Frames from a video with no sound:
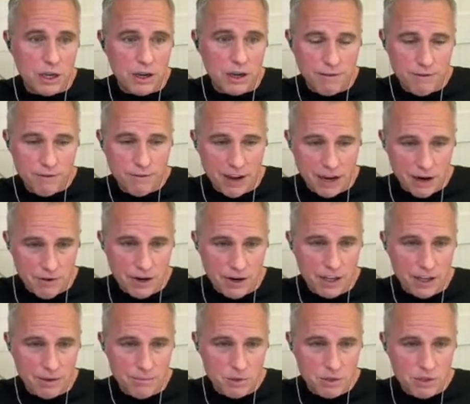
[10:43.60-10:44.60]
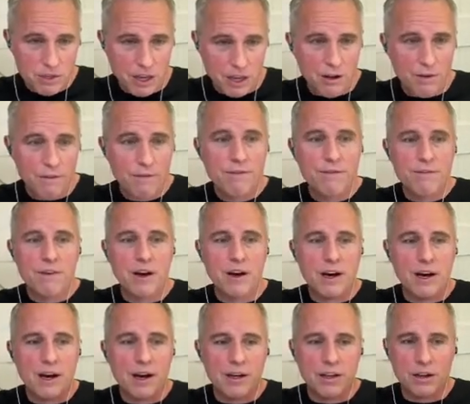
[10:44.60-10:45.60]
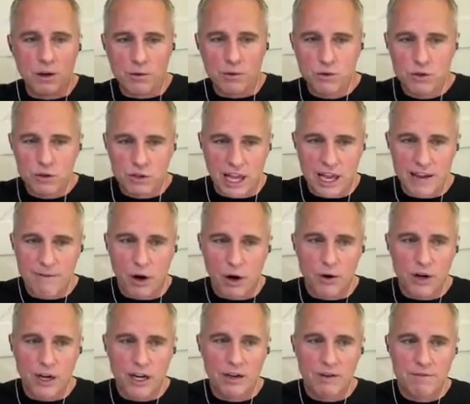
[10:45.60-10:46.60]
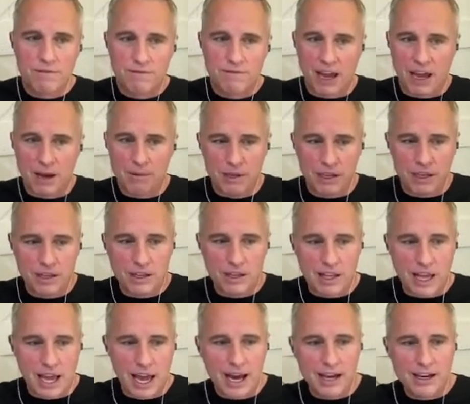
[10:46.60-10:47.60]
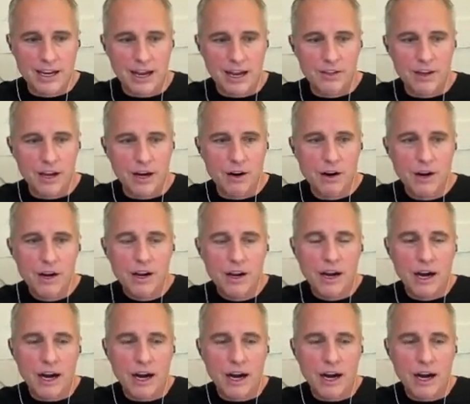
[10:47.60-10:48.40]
a Confederate himself, uh, you know, slave owning family that they had down there.